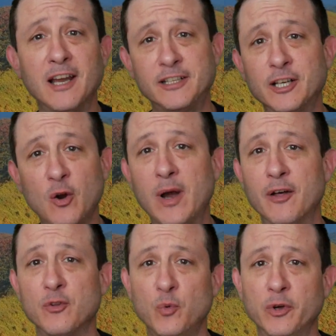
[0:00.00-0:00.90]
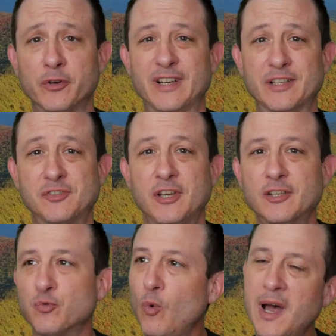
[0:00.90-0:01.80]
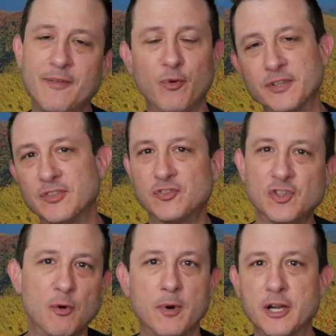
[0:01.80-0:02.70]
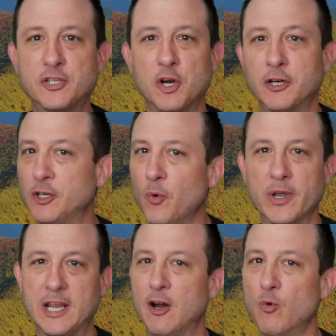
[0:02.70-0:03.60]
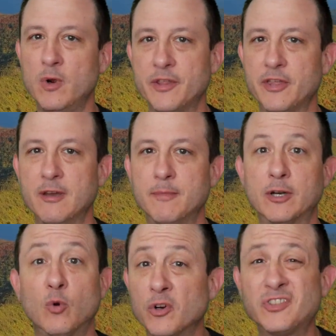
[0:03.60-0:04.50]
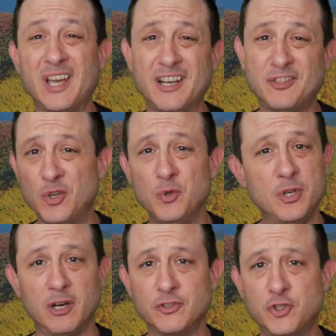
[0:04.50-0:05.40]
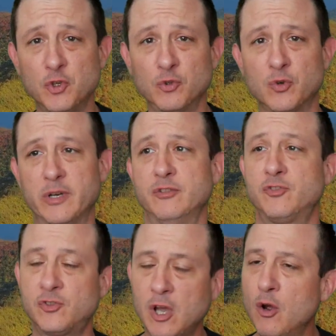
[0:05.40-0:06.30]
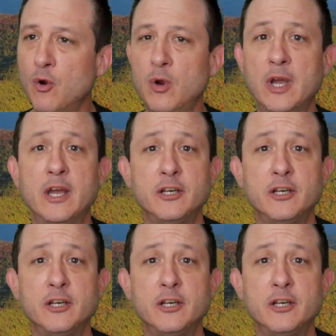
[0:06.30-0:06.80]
like to go out in the wilderness, and his wife wasn't so much on going out with him, and of course they had two young children, so